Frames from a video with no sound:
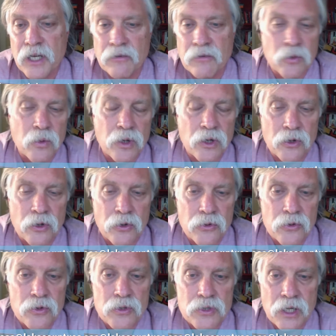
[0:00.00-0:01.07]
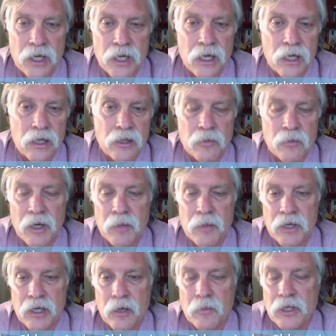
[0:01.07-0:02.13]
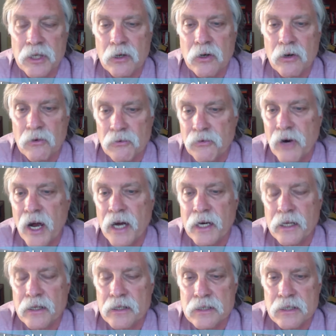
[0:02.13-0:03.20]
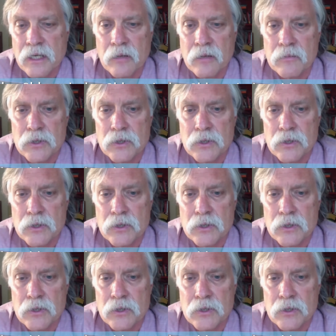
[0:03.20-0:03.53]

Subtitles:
If you went on a Thursday, you may be coming in on a Friday this time.